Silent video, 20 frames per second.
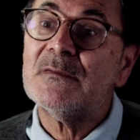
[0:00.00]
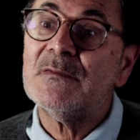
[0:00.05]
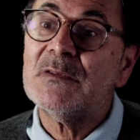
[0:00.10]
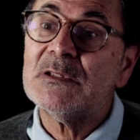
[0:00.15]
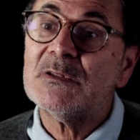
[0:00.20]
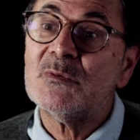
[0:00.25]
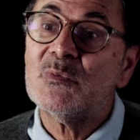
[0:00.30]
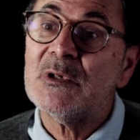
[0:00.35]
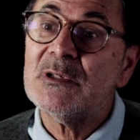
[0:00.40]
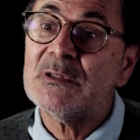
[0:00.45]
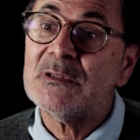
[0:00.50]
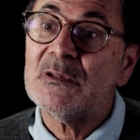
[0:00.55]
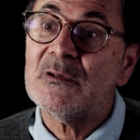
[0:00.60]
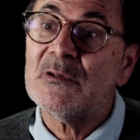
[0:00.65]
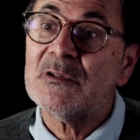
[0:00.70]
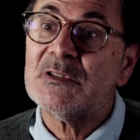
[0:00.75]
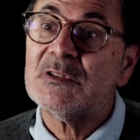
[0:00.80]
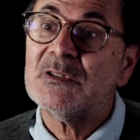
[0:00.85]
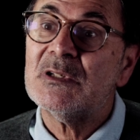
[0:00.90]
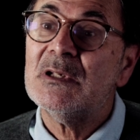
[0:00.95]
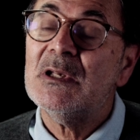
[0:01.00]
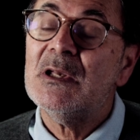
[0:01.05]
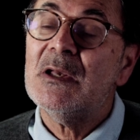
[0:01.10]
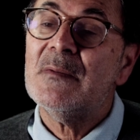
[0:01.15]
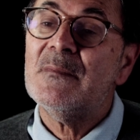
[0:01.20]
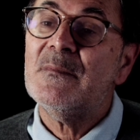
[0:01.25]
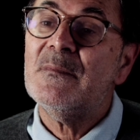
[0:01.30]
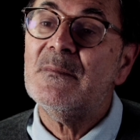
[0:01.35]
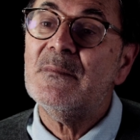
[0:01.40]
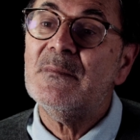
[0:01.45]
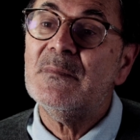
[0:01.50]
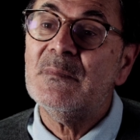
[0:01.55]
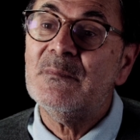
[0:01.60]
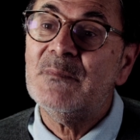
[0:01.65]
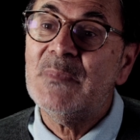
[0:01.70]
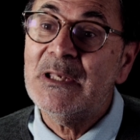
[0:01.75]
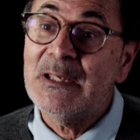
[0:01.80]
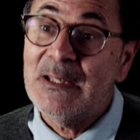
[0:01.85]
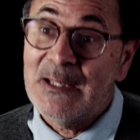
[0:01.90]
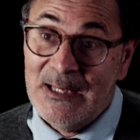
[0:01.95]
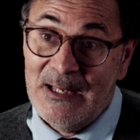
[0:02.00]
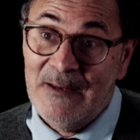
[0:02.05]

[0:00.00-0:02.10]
of these research be,